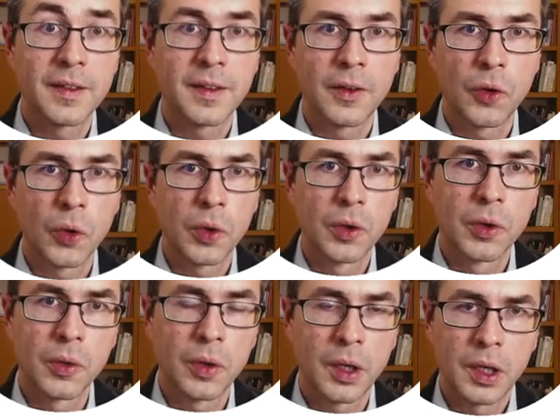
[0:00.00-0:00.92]
they all
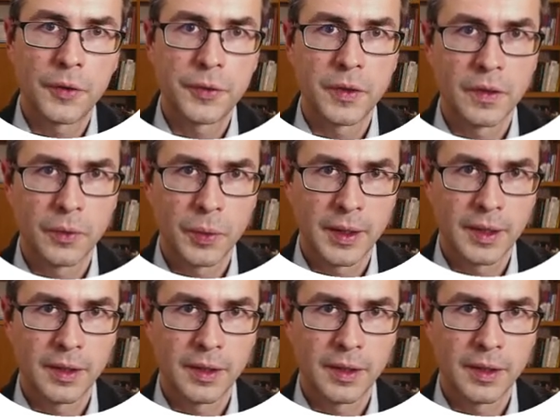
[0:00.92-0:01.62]
go after the where